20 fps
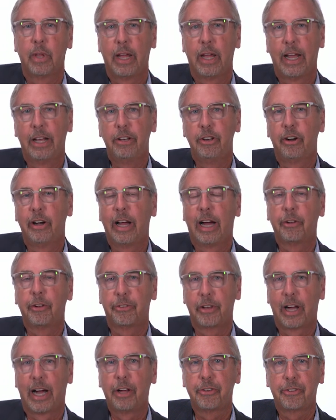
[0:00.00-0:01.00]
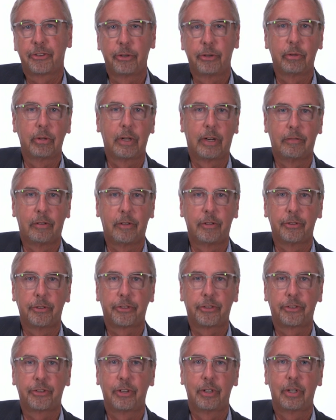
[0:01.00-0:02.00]
and your aldosterone
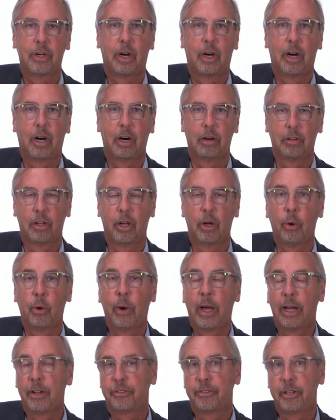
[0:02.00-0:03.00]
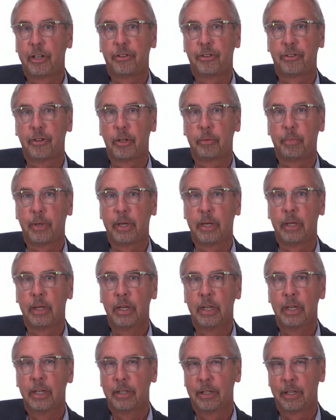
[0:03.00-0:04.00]
levels are low as they should be.
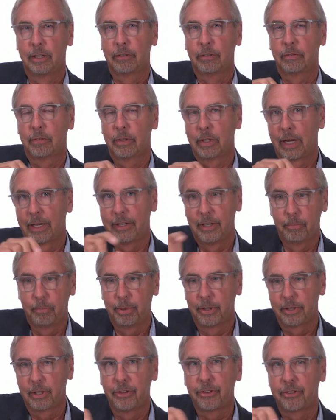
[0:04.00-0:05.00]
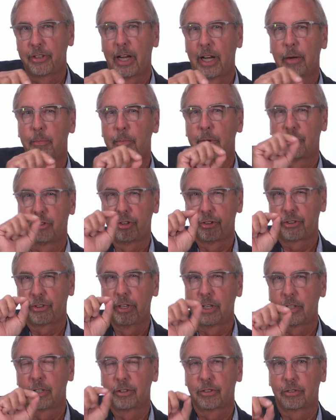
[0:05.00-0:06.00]
Now, I didn't put this down, but just
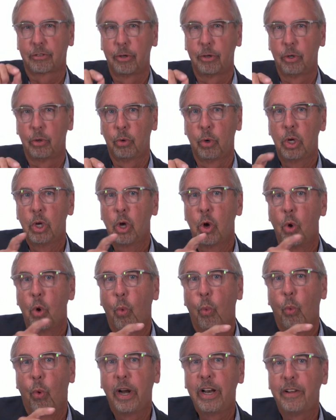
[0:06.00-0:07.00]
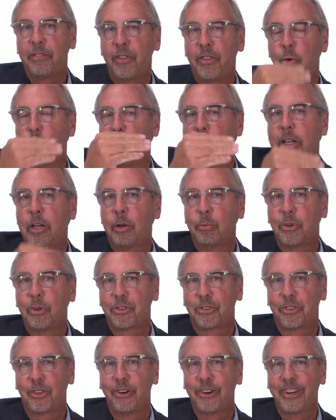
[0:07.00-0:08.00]
think this through. What if the renin
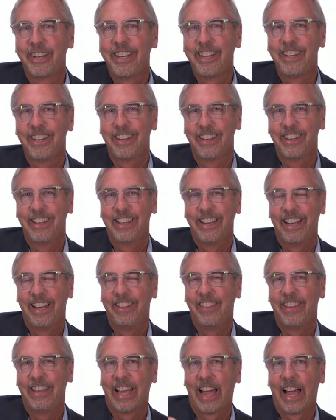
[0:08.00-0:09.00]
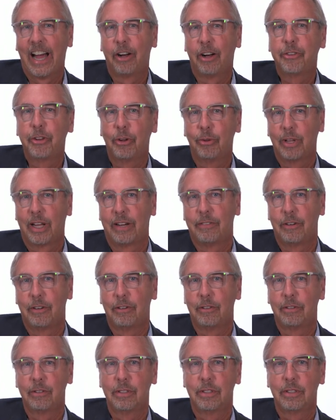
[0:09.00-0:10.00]
was 30 and the aldo
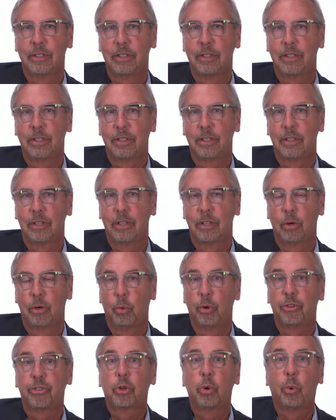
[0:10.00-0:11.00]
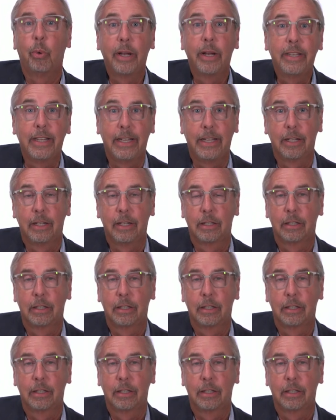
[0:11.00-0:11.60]
level was 20?